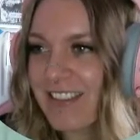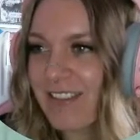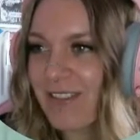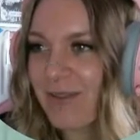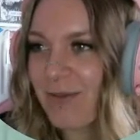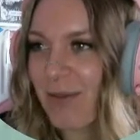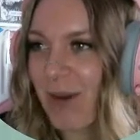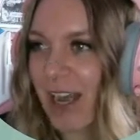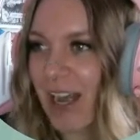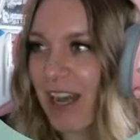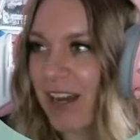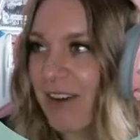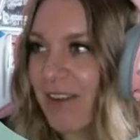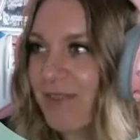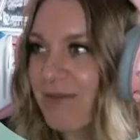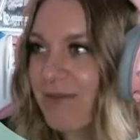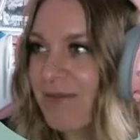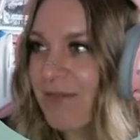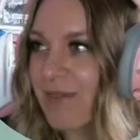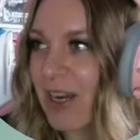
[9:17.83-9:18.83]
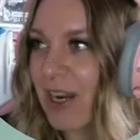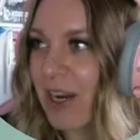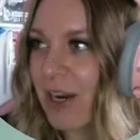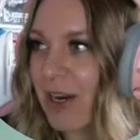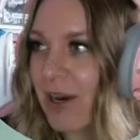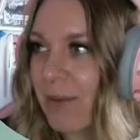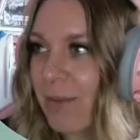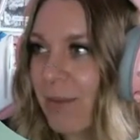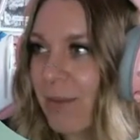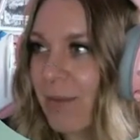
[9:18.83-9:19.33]

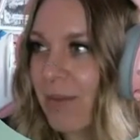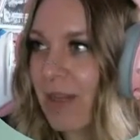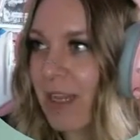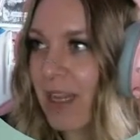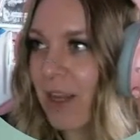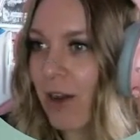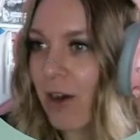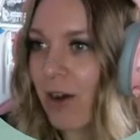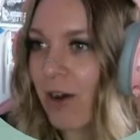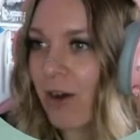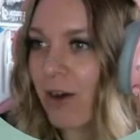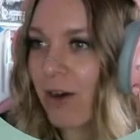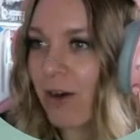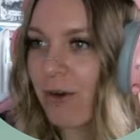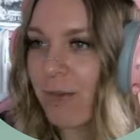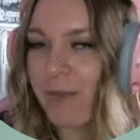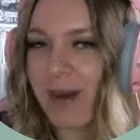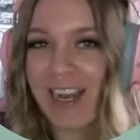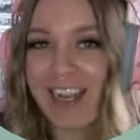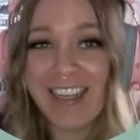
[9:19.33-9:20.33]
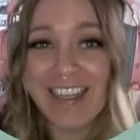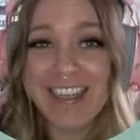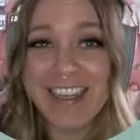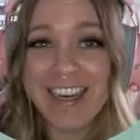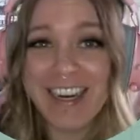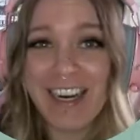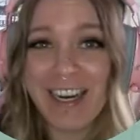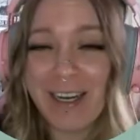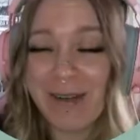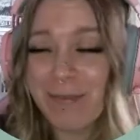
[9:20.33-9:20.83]
Wow. Oh my
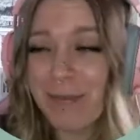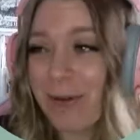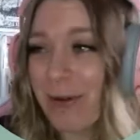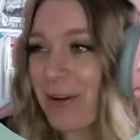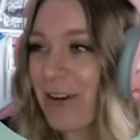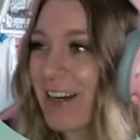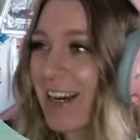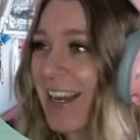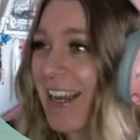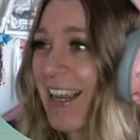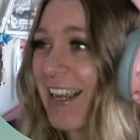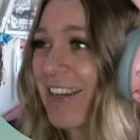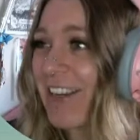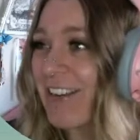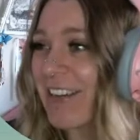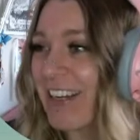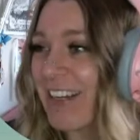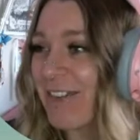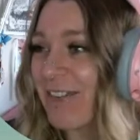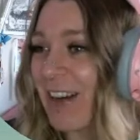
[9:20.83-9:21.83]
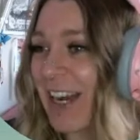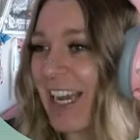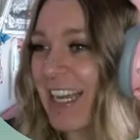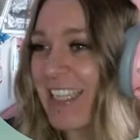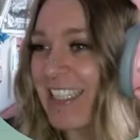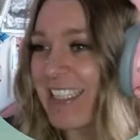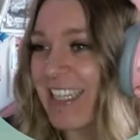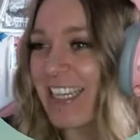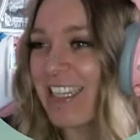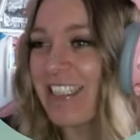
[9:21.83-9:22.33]
god, poor Ingrid. Why
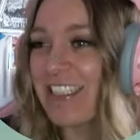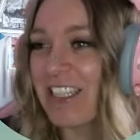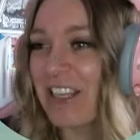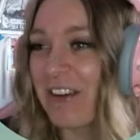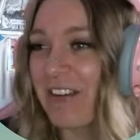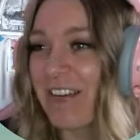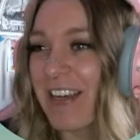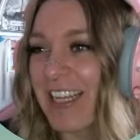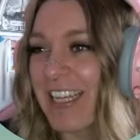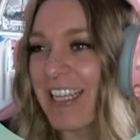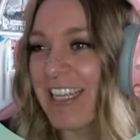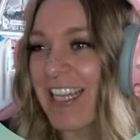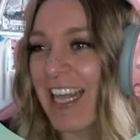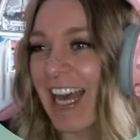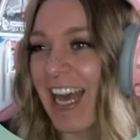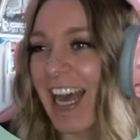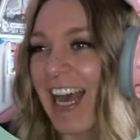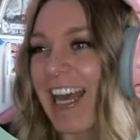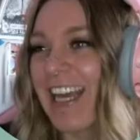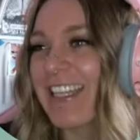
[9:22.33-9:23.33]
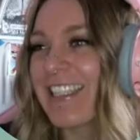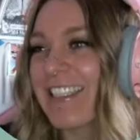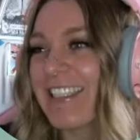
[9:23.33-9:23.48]
is she doing that?